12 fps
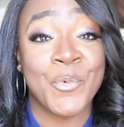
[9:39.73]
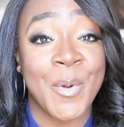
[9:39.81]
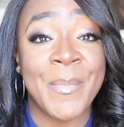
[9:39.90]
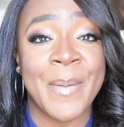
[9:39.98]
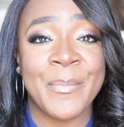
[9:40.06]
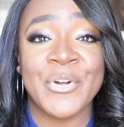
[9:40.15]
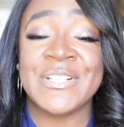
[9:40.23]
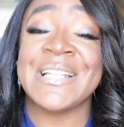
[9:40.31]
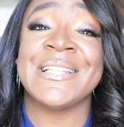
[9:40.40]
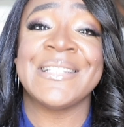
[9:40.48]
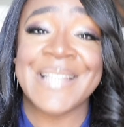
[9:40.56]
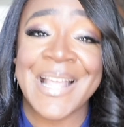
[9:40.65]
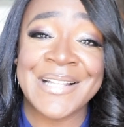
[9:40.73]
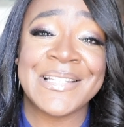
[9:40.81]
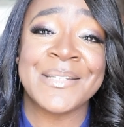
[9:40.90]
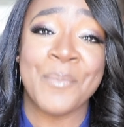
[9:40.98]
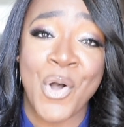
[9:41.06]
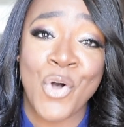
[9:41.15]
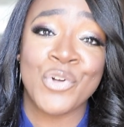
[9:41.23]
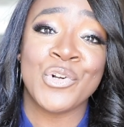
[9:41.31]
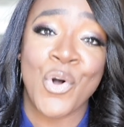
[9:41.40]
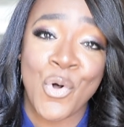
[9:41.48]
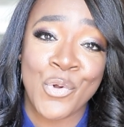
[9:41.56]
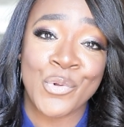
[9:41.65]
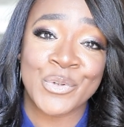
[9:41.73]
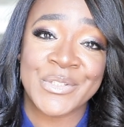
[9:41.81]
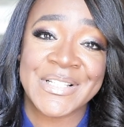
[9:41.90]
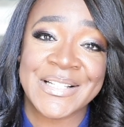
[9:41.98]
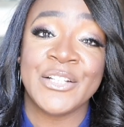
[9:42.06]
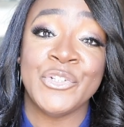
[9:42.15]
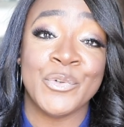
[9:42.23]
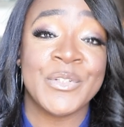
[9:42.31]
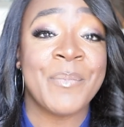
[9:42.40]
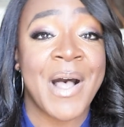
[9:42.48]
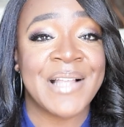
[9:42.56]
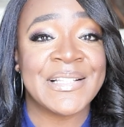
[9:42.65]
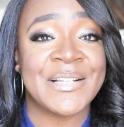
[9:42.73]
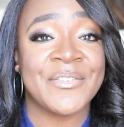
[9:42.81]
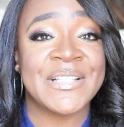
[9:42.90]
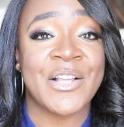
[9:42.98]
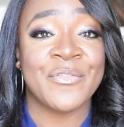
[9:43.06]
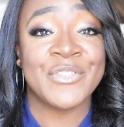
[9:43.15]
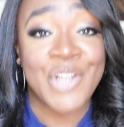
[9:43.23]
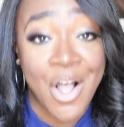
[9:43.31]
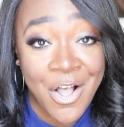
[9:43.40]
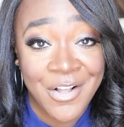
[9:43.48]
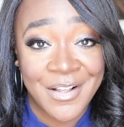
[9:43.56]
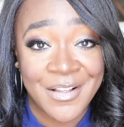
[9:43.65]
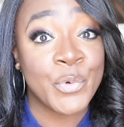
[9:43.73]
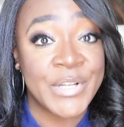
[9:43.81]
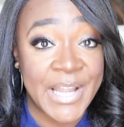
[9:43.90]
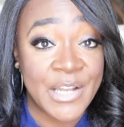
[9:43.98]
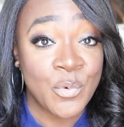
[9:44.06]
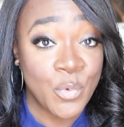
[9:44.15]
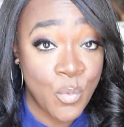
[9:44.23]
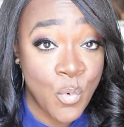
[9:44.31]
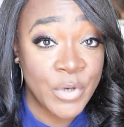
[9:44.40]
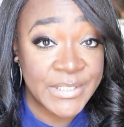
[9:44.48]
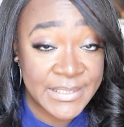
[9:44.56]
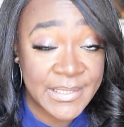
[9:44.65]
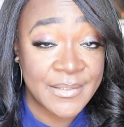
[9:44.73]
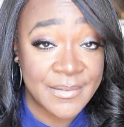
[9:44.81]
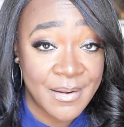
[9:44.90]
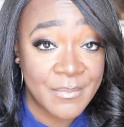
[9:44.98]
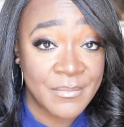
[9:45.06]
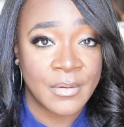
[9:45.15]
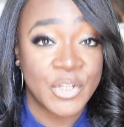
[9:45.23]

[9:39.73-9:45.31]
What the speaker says: Remember to set small goals, use positive self-talk, create a reward system,